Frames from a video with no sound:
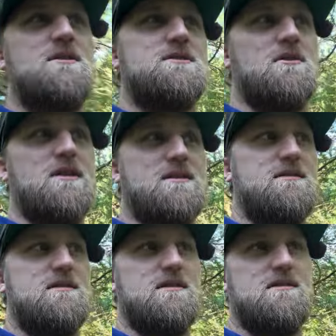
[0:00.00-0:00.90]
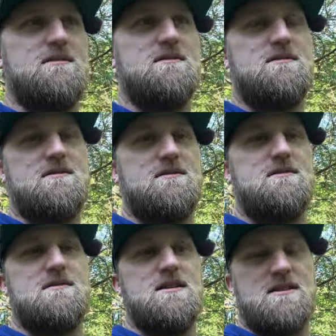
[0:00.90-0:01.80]
So
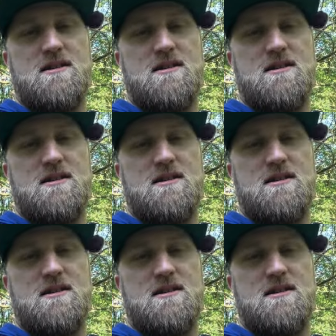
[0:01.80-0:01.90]
it's a